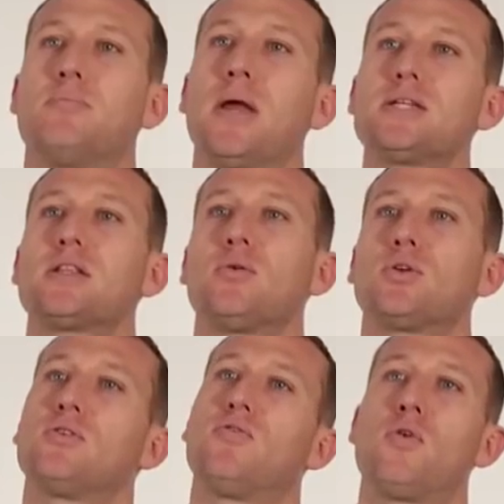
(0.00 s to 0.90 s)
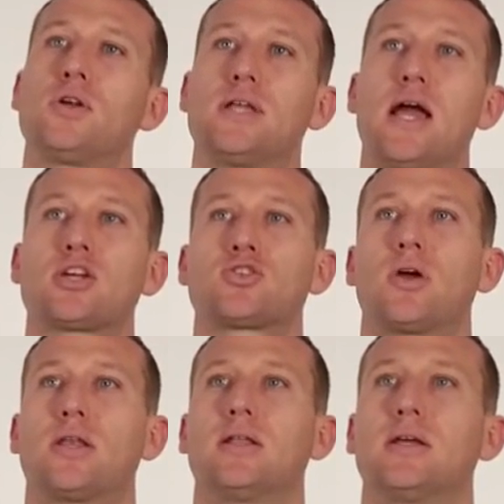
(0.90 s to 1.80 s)
And basically what the foreign tax
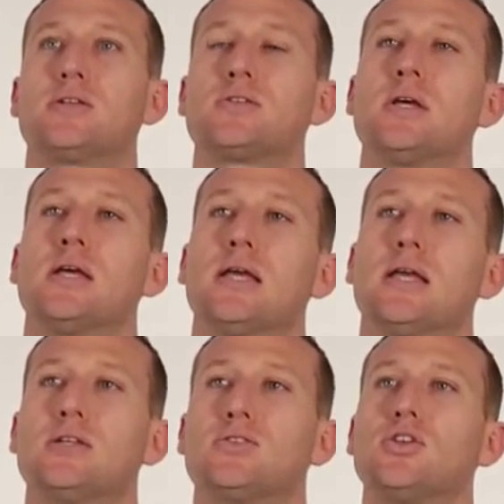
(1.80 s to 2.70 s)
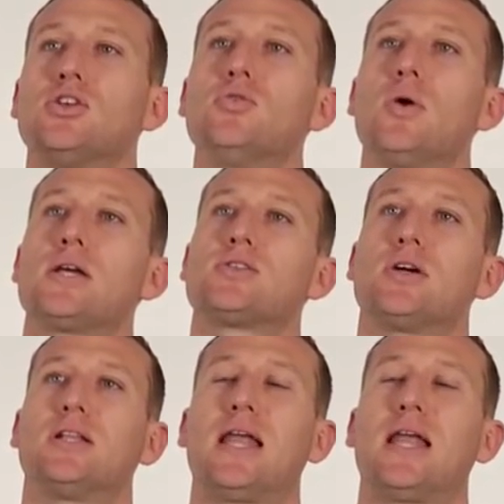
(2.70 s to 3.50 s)
credit is the U.S.